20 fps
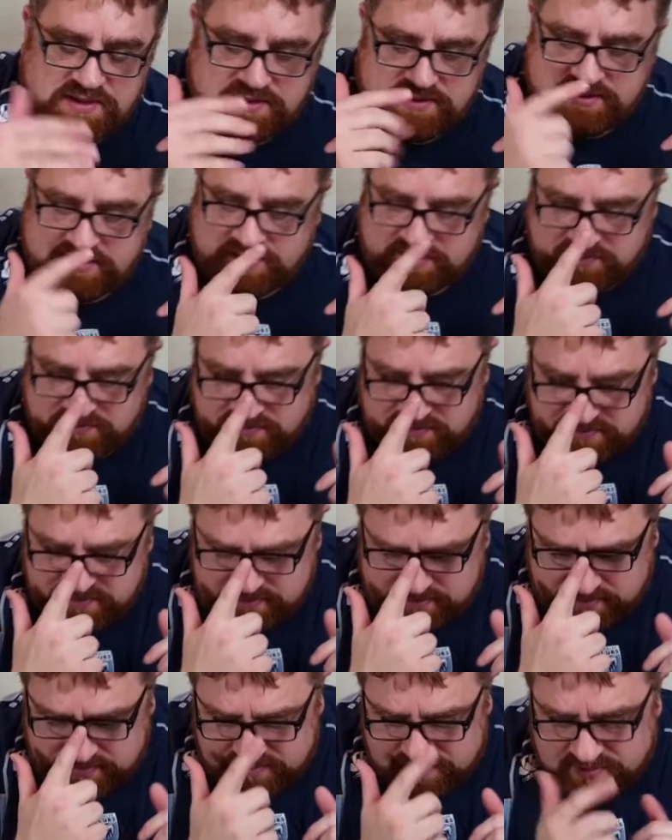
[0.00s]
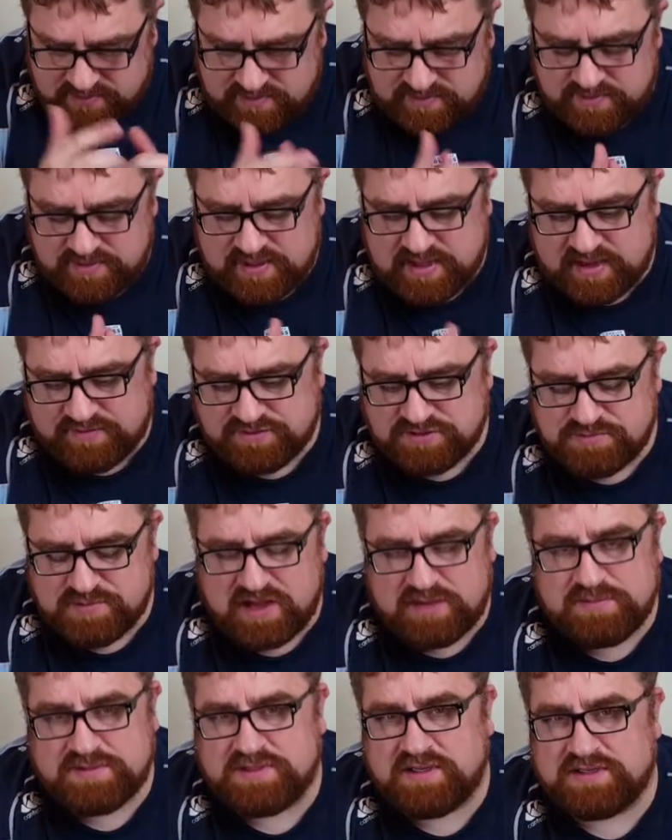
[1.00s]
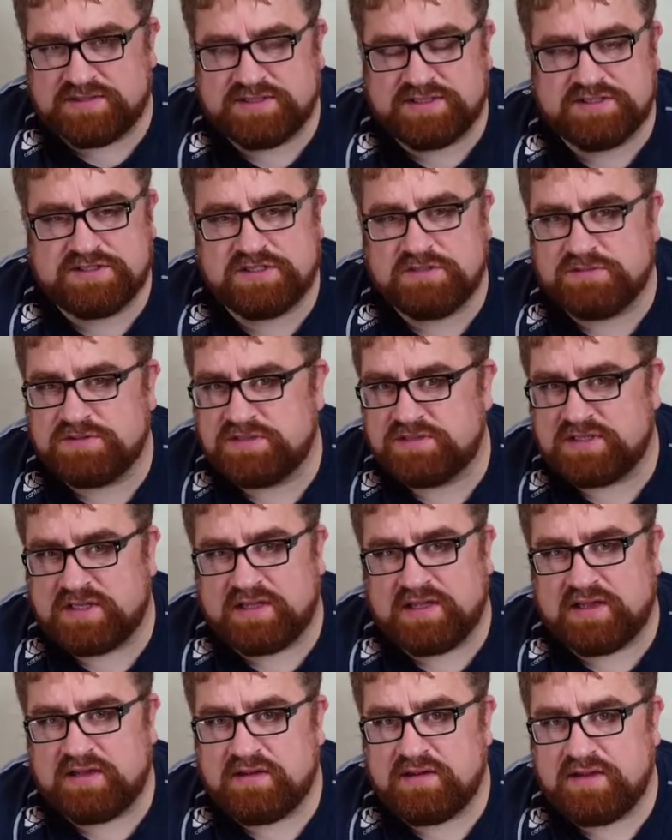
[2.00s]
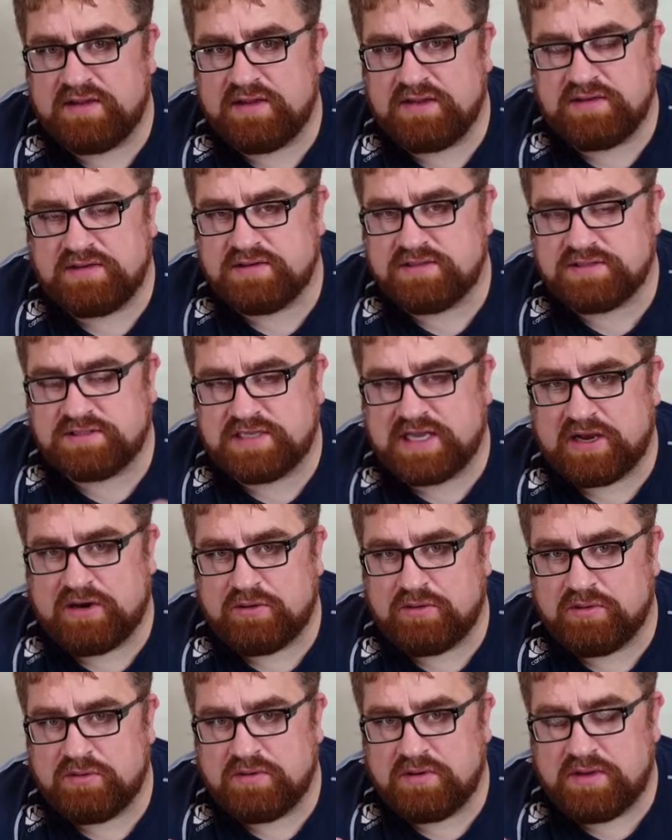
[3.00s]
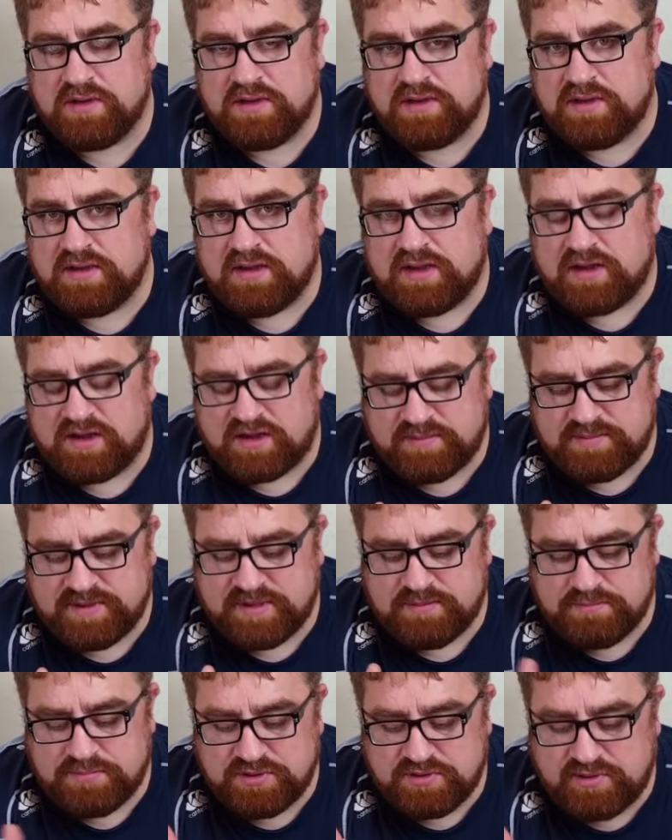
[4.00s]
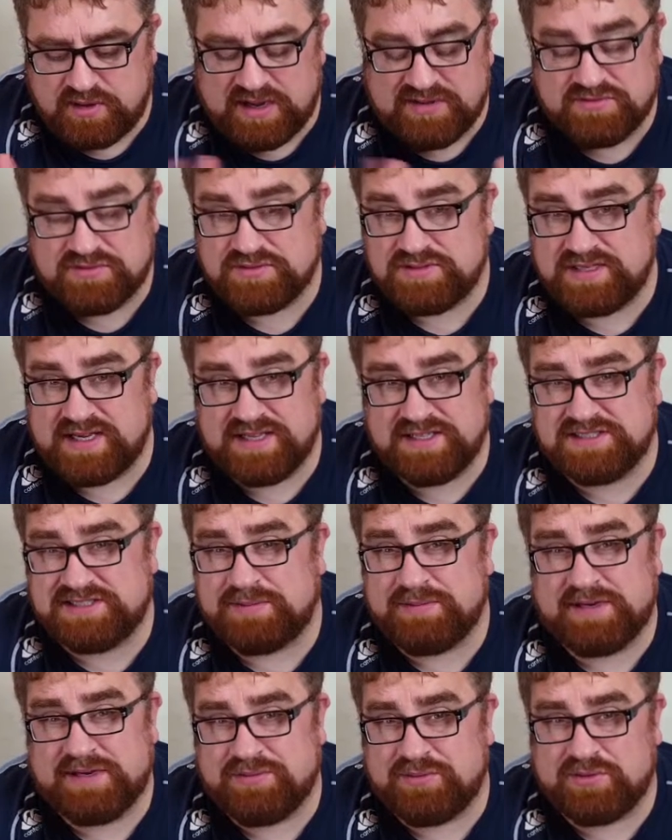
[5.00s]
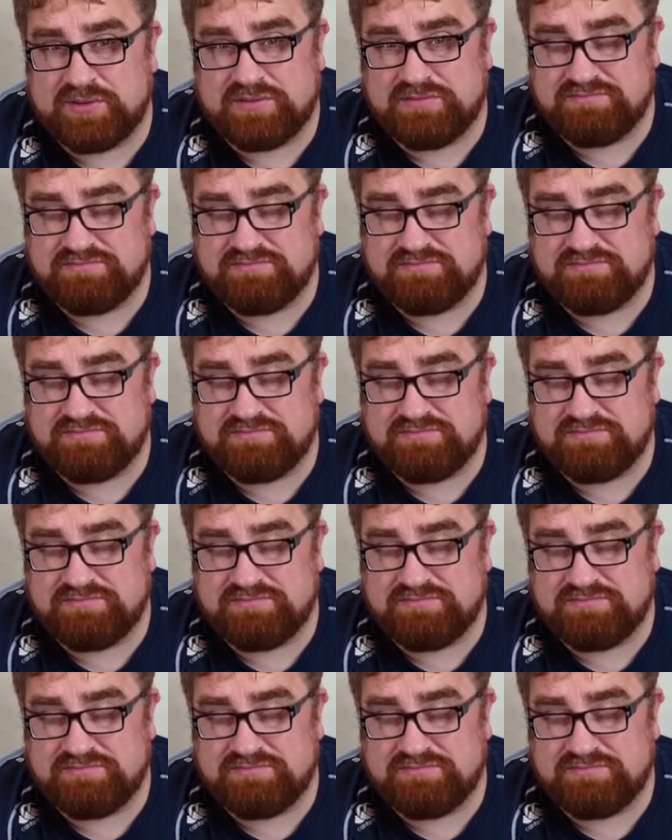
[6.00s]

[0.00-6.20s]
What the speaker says: Now, they have smart missile systems, things like that, in the Tau army, but not everyone takes them anymore.